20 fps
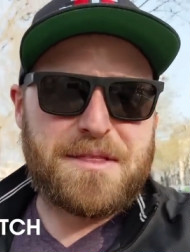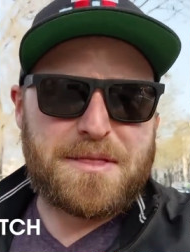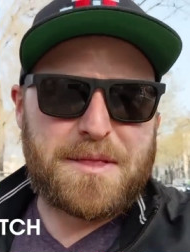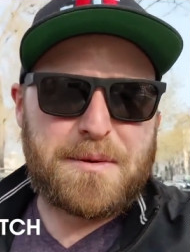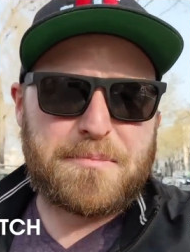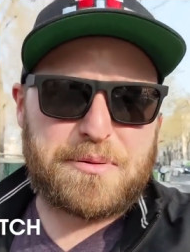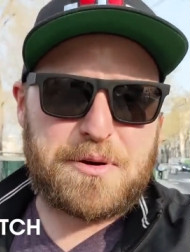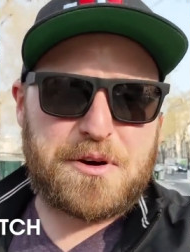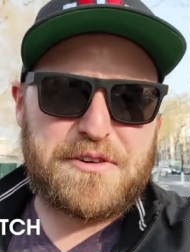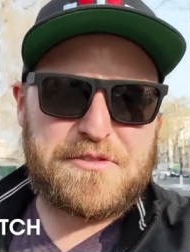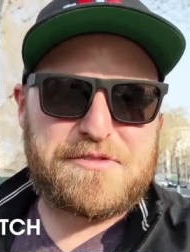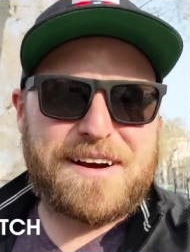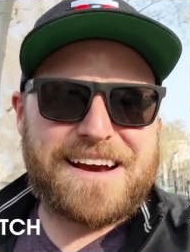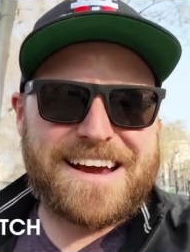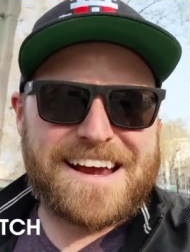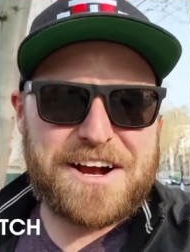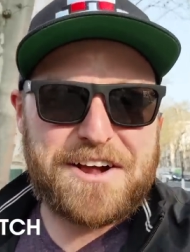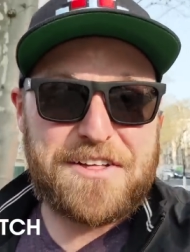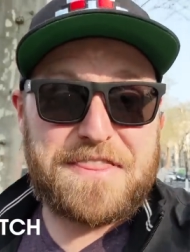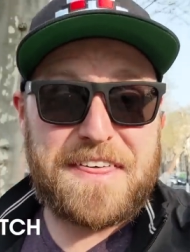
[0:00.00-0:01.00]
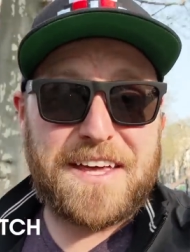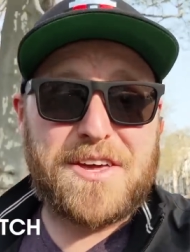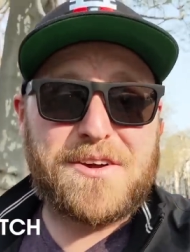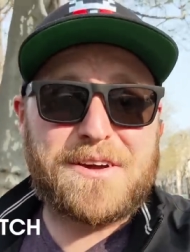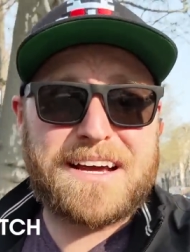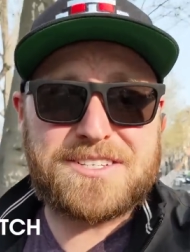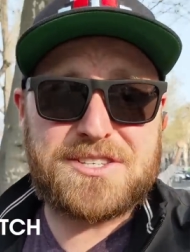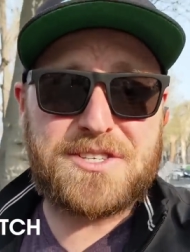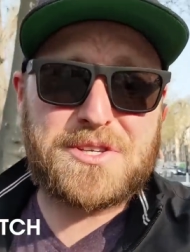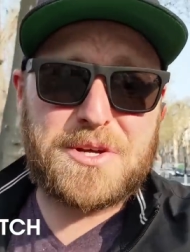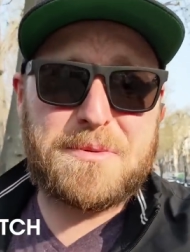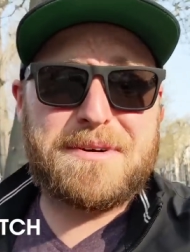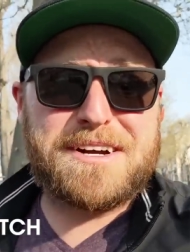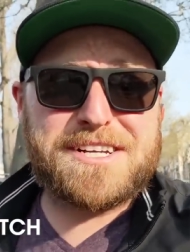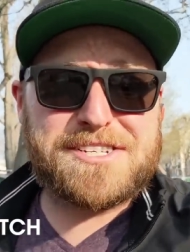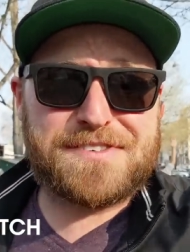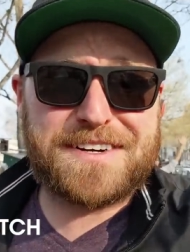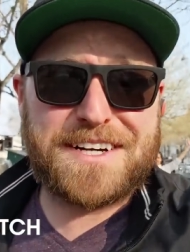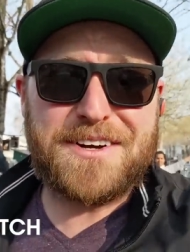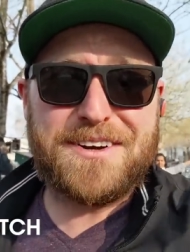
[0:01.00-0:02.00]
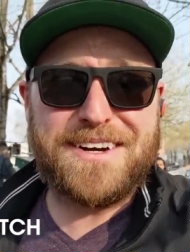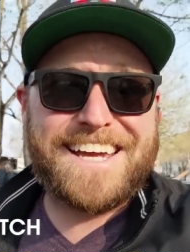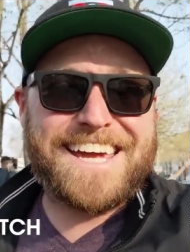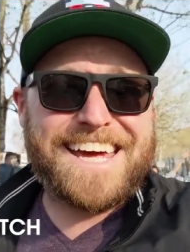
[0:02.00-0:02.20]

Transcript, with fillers: the proof right here. Thank you guys so much for going